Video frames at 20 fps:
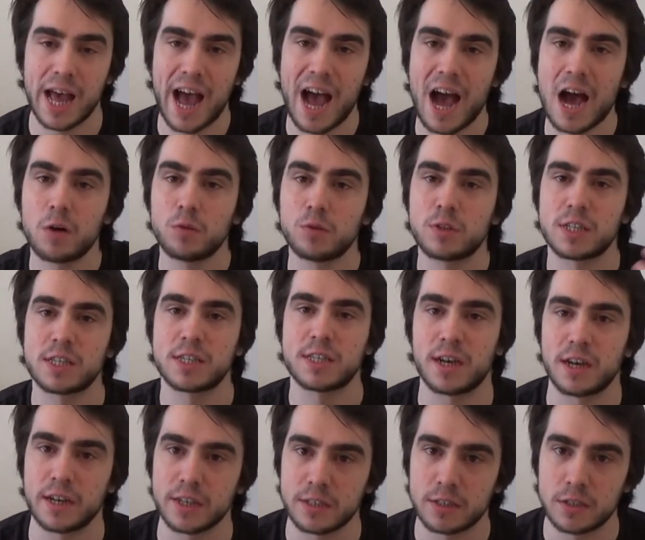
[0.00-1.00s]

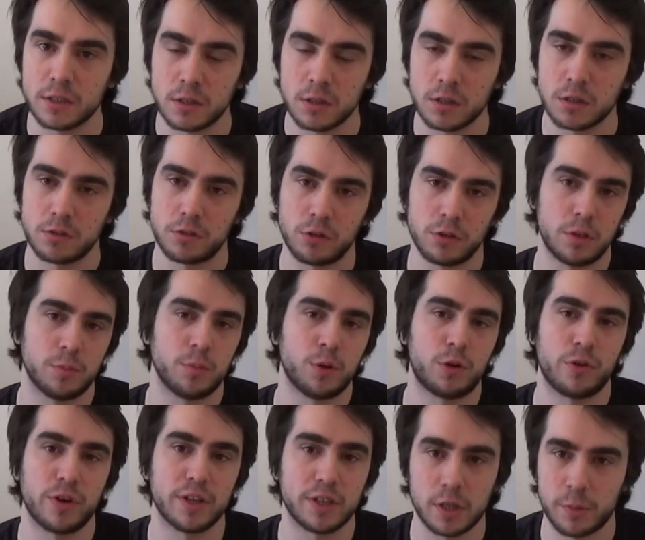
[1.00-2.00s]
outside the
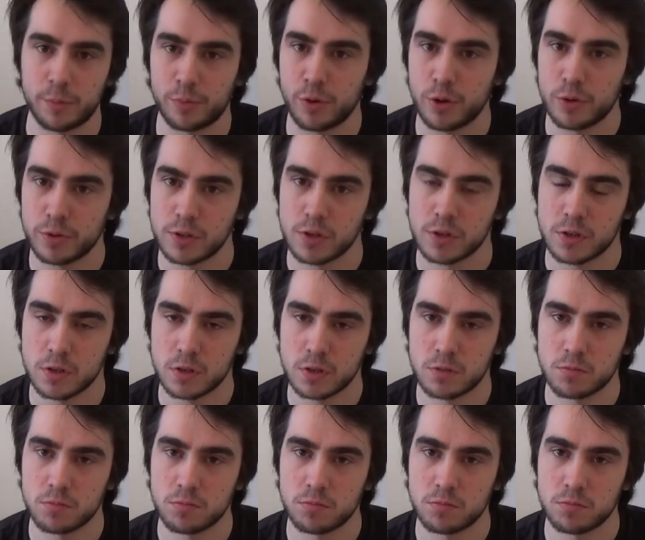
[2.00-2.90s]
democratic process?